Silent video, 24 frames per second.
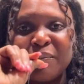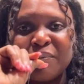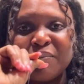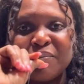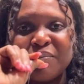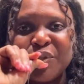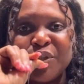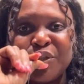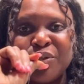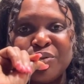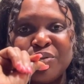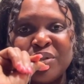
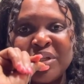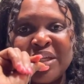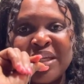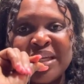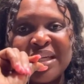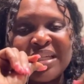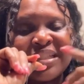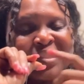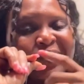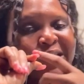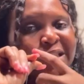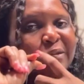you
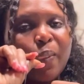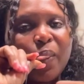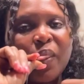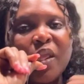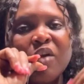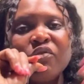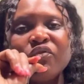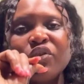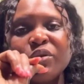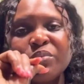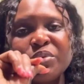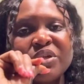get
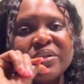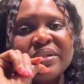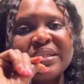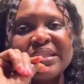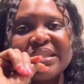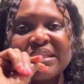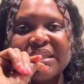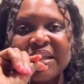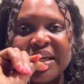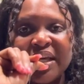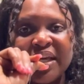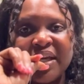from
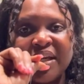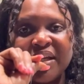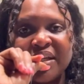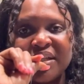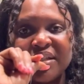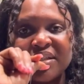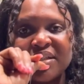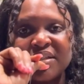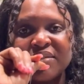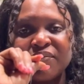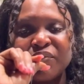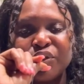
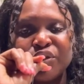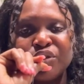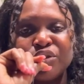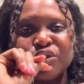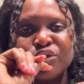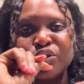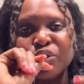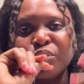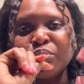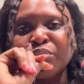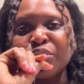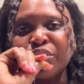USCIS for you
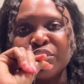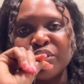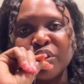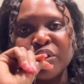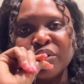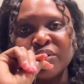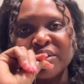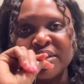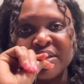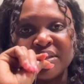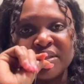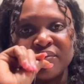to upload
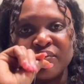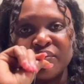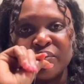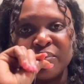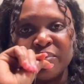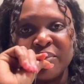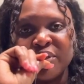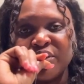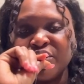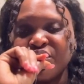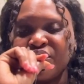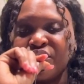all this
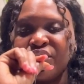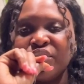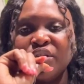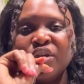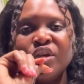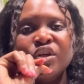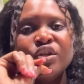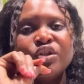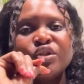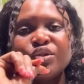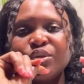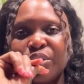information.
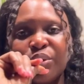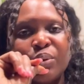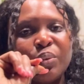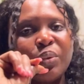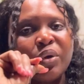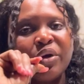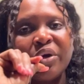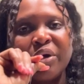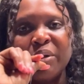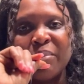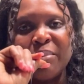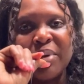So don't
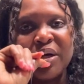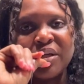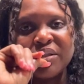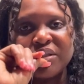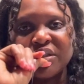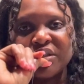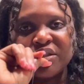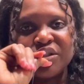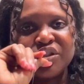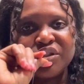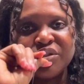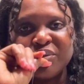worry
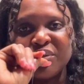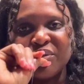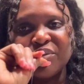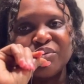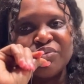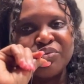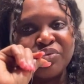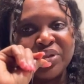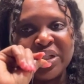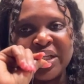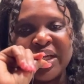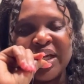about it. You don't
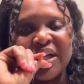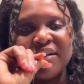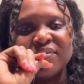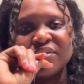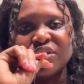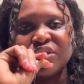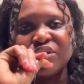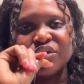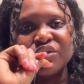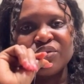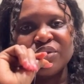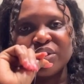really have
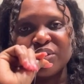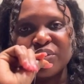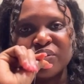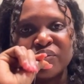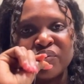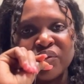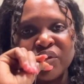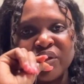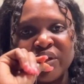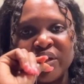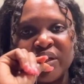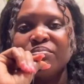to stress
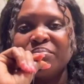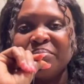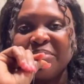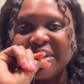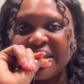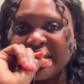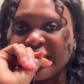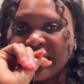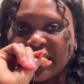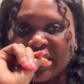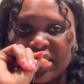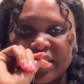over it.
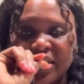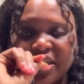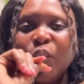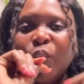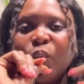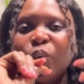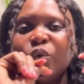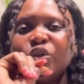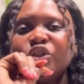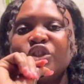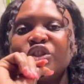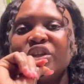Basically,
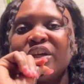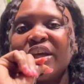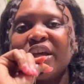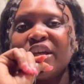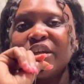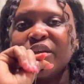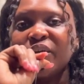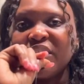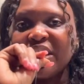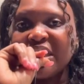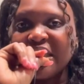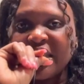once you get
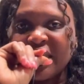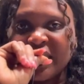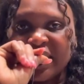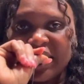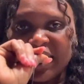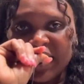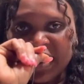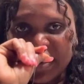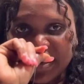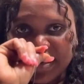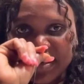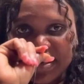your
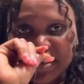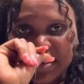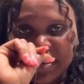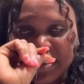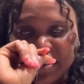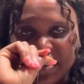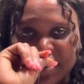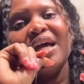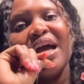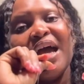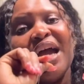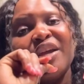
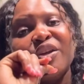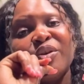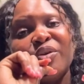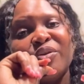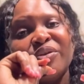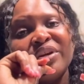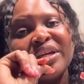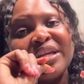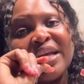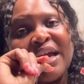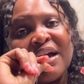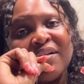EAD and you
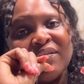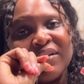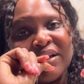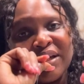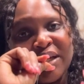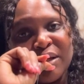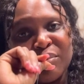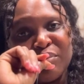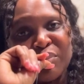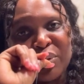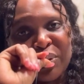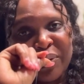already have an
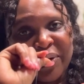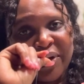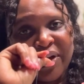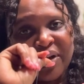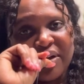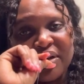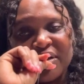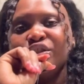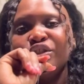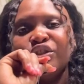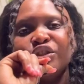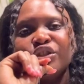
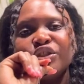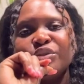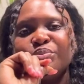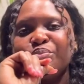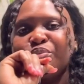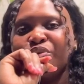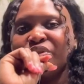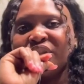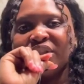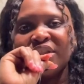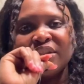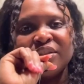employer, just
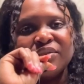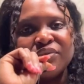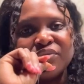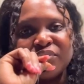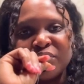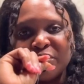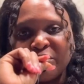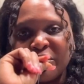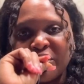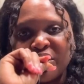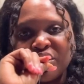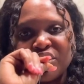put the
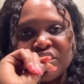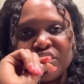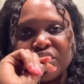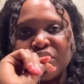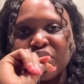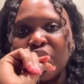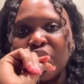information